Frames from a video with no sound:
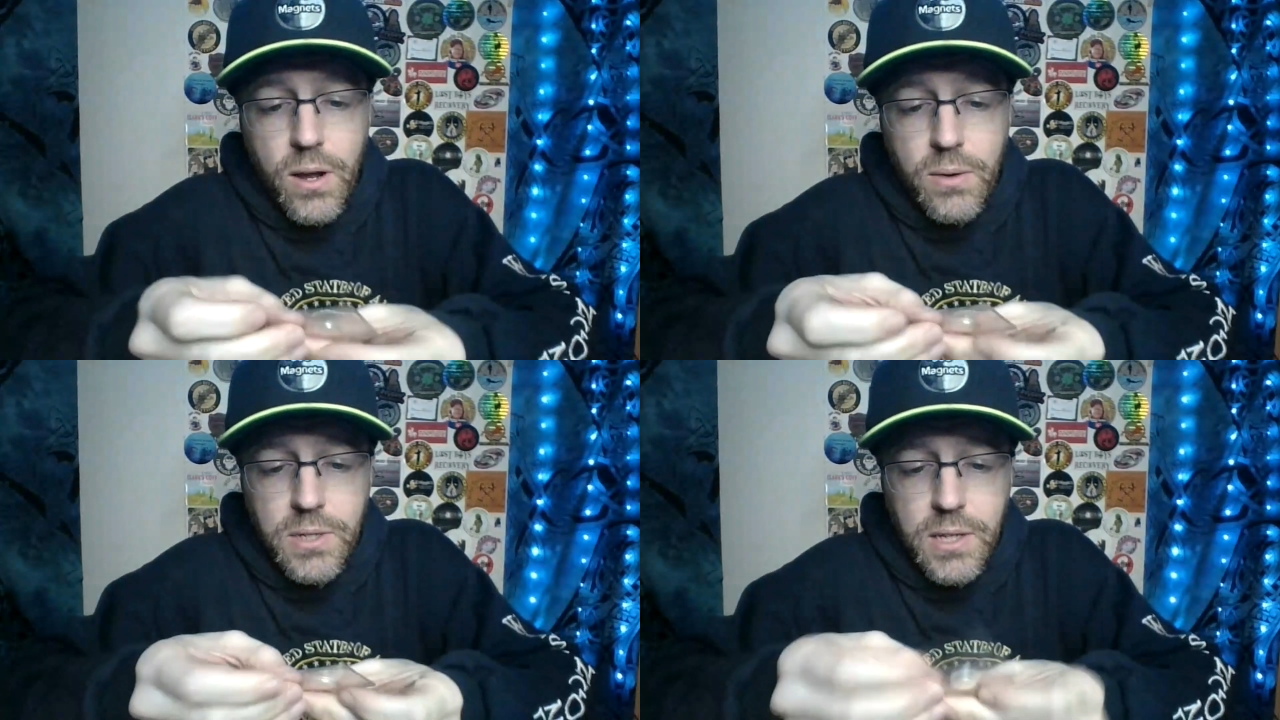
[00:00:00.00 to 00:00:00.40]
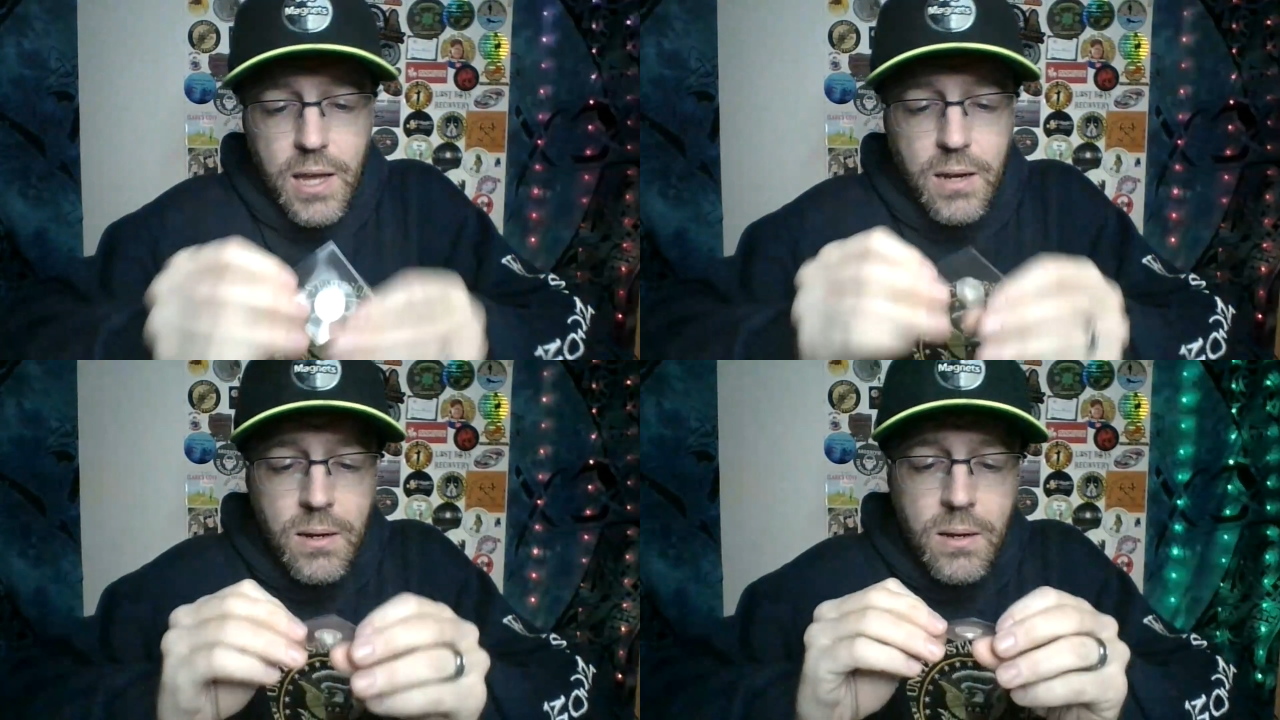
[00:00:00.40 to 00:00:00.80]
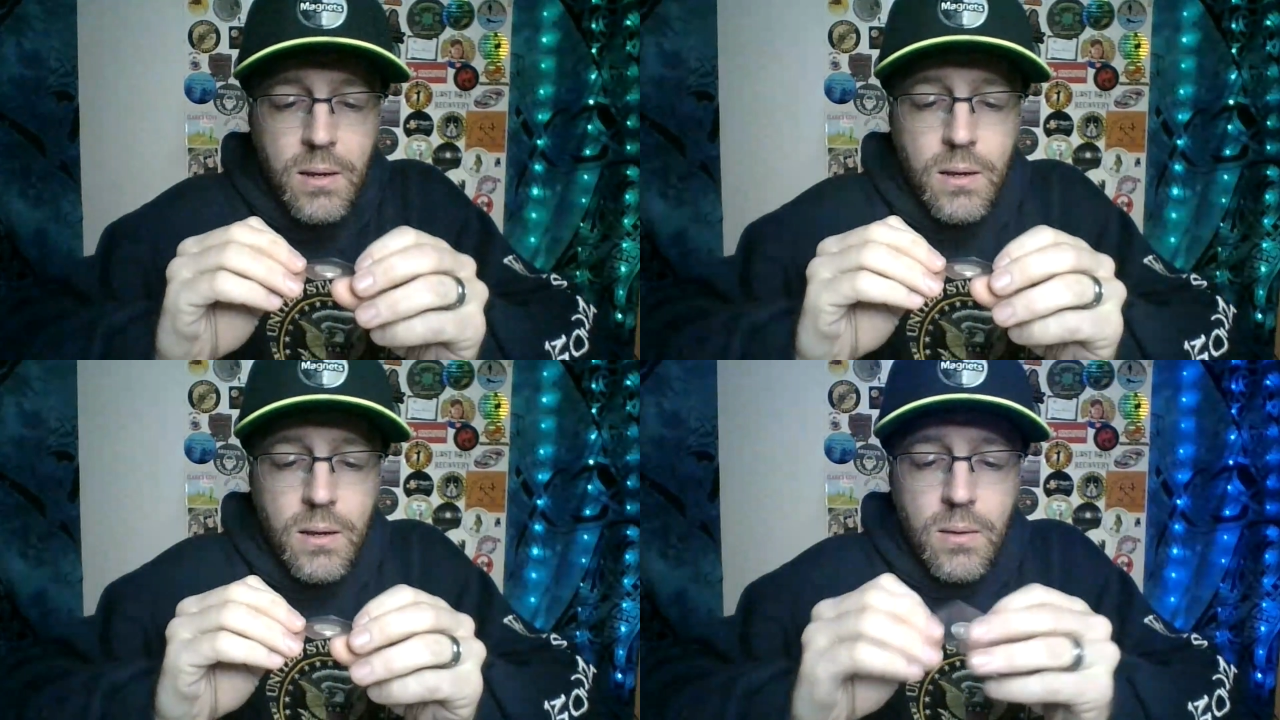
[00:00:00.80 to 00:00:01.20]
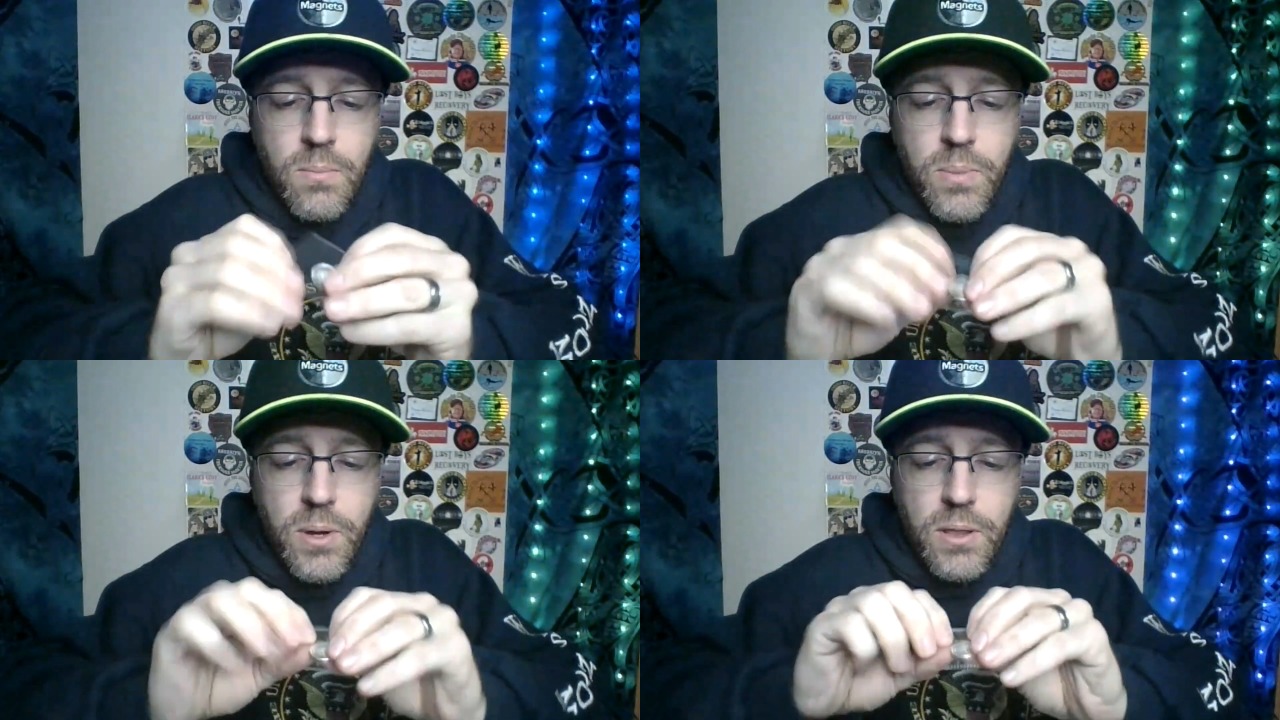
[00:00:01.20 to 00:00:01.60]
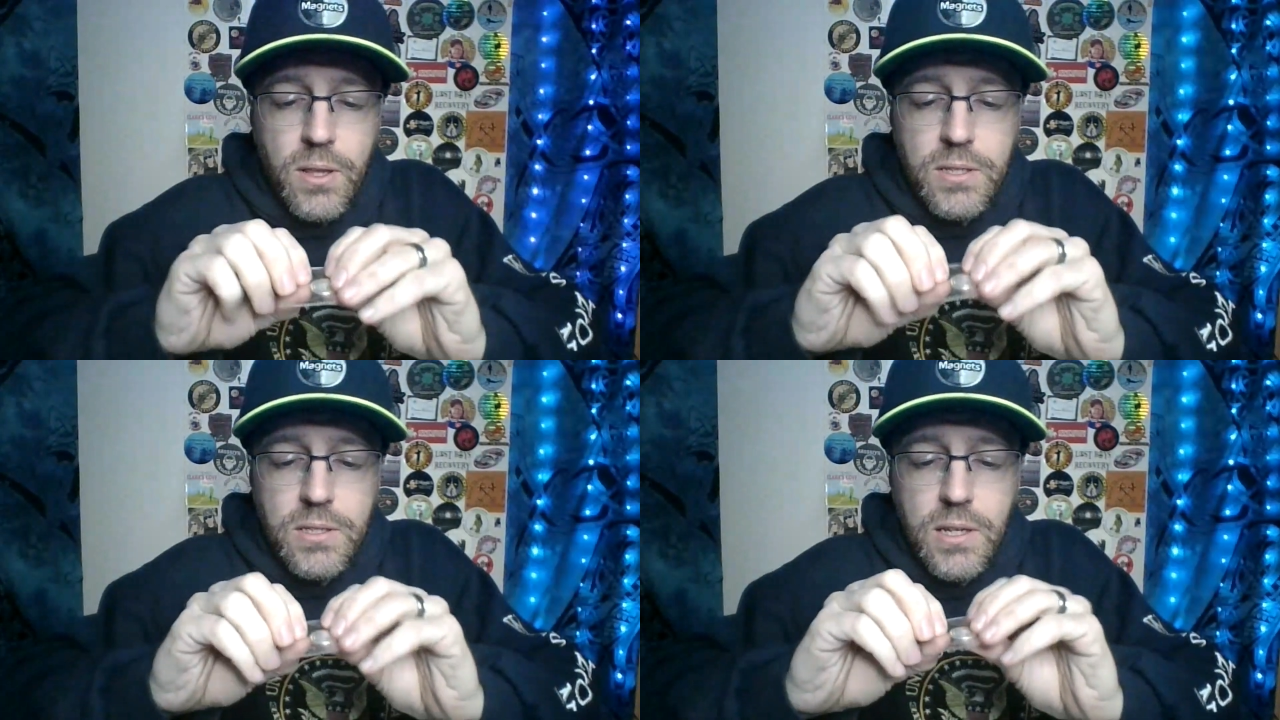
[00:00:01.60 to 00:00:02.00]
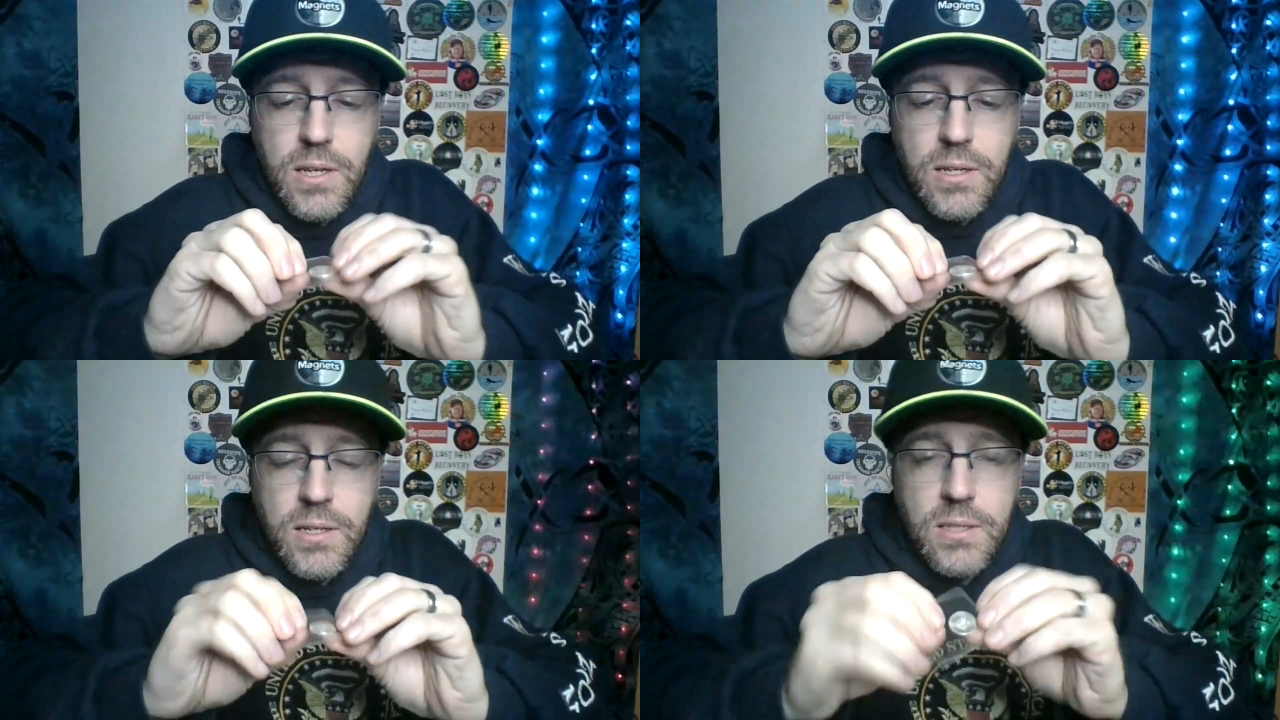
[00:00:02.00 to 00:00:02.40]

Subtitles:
was getting, but this is